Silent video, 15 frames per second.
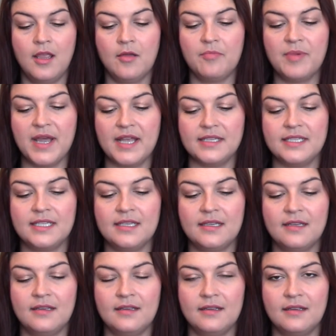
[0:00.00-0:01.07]
But
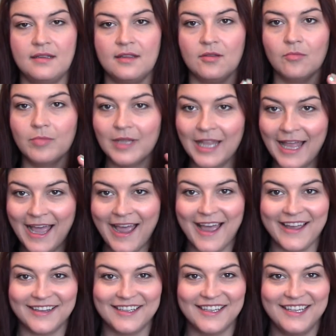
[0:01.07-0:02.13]
the
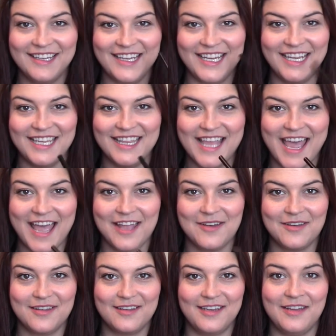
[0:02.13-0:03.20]
black in
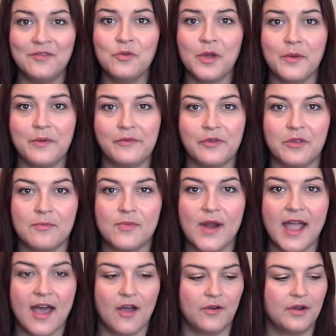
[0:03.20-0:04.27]
that, even though I went for the
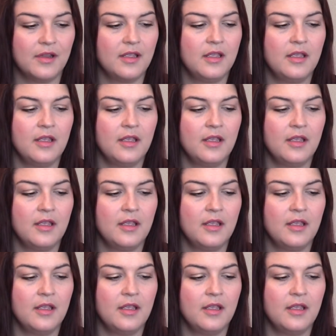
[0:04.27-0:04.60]
brown,